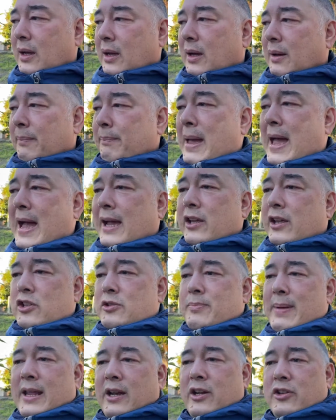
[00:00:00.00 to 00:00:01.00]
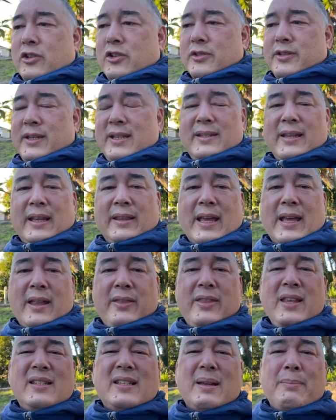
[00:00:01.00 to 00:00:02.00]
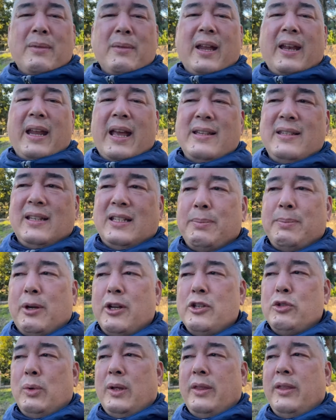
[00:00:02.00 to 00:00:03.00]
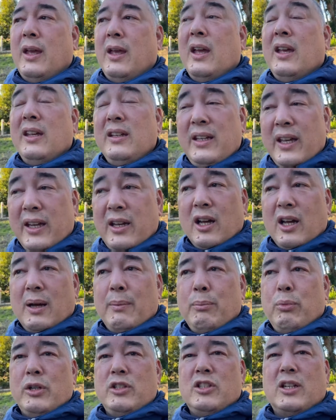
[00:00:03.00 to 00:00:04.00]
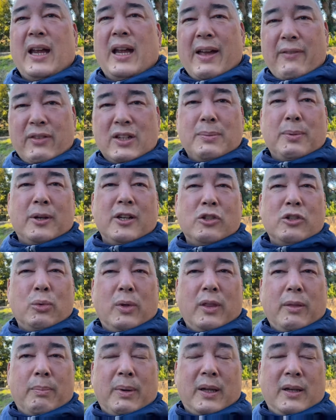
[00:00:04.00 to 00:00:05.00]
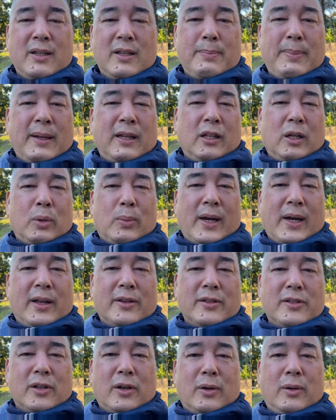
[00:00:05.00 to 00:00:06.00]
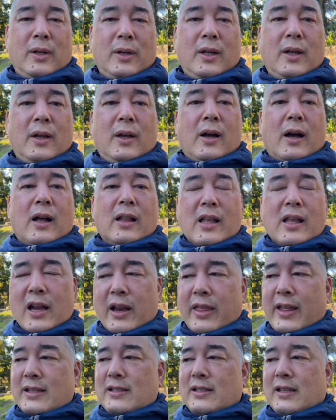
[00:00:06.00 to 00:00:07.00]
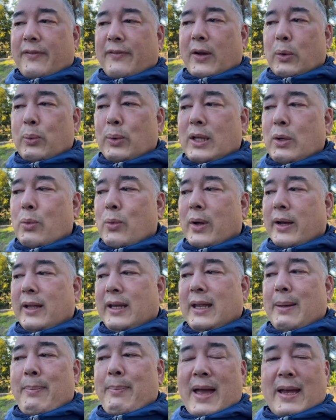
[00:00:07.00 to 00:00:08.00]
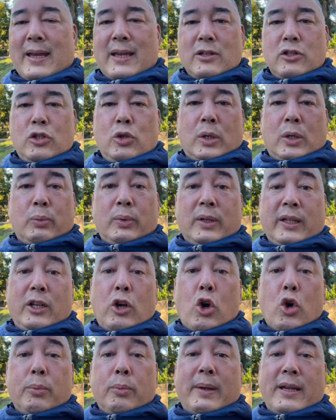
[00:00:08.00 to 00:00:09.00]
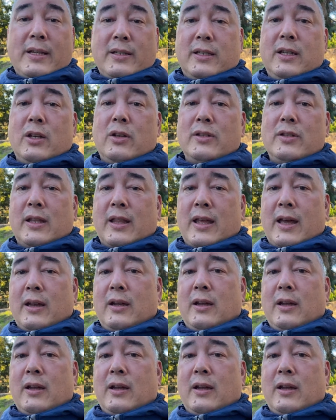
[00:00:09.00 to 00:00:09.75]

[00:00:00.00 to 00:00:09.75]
package managers, things like that. Things I'm not as experienced with. GitHub, which I have experience with, but it's been a little while, so a lot of that stuff I really want to get back into and really hone my skills in that.